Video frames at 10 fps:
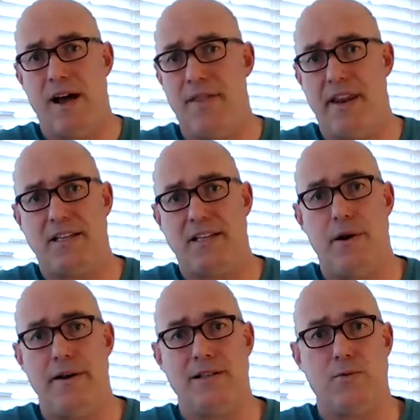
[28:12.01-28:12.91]
that
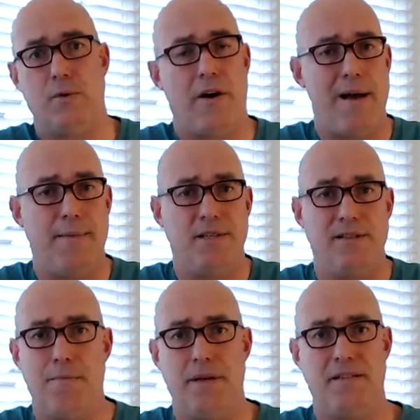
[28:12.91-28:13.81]
experience with our Amazon
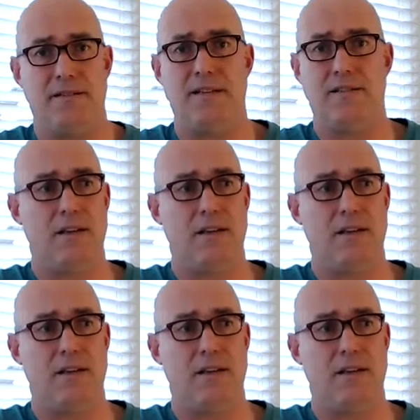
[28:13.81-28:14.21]
business.